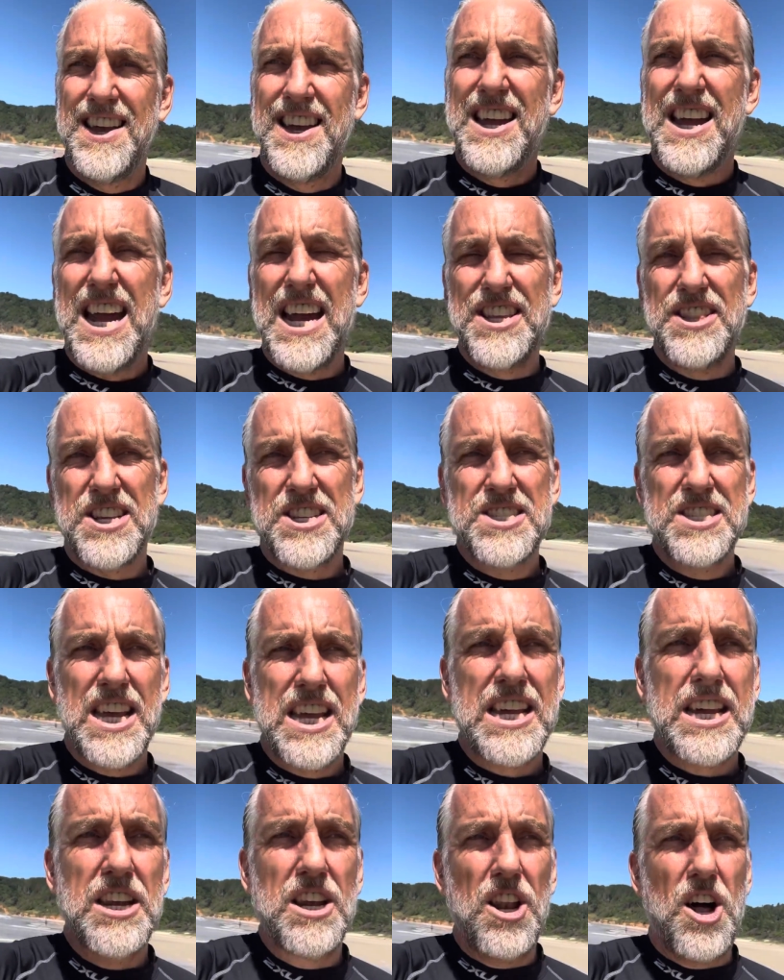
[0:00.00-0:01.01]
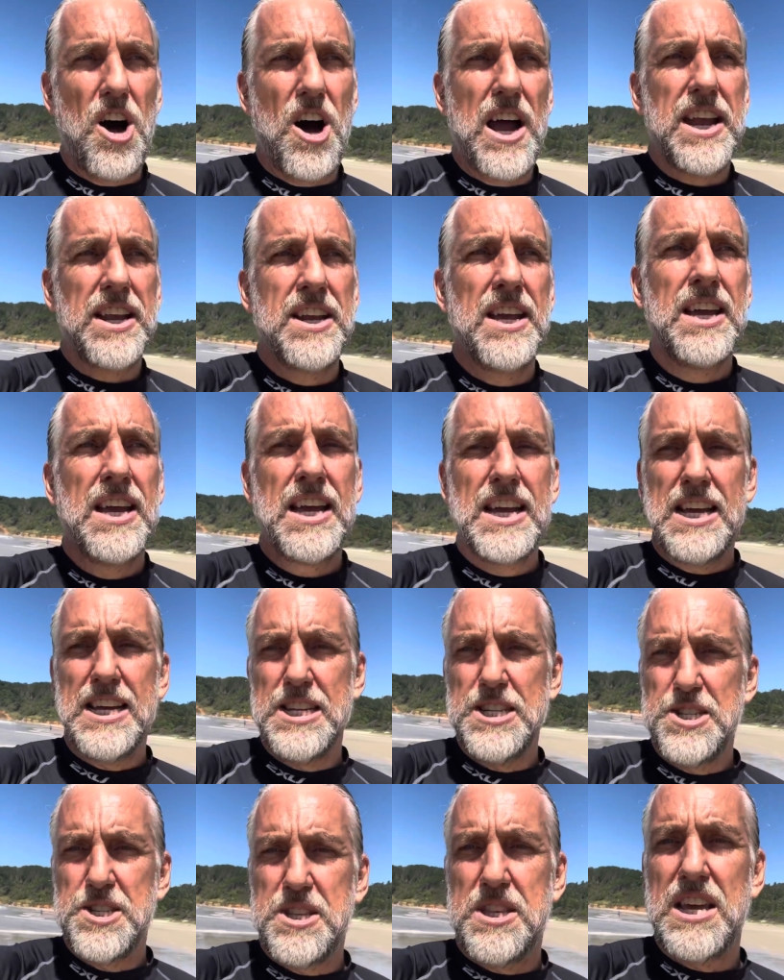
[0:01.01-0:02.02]
And the second line
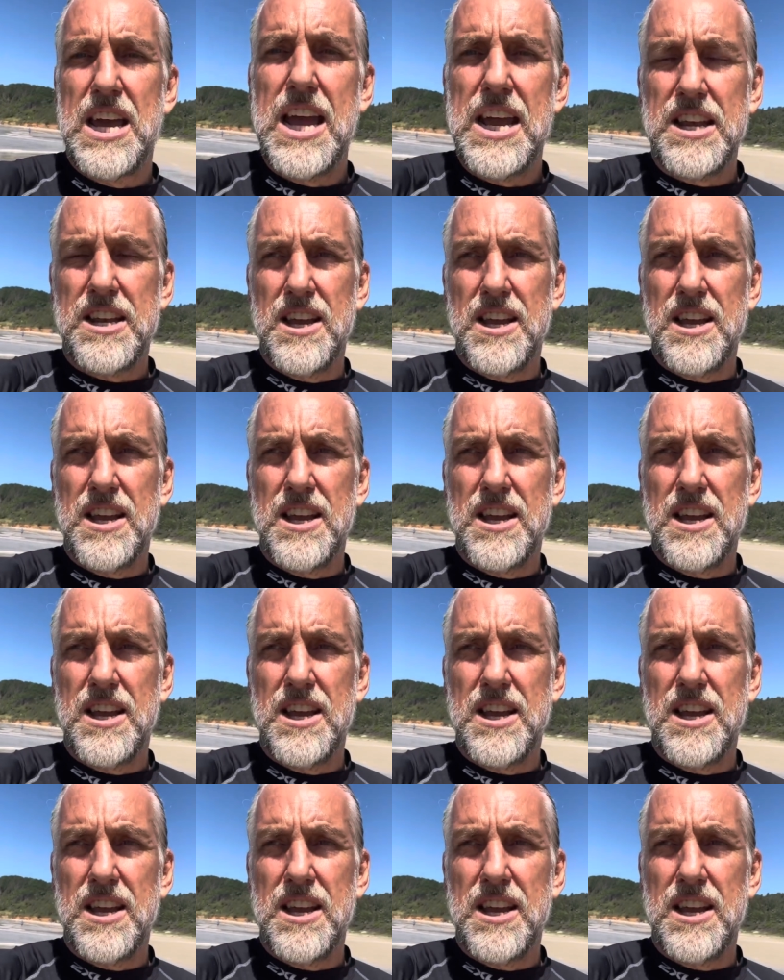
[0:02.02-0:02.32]
is that,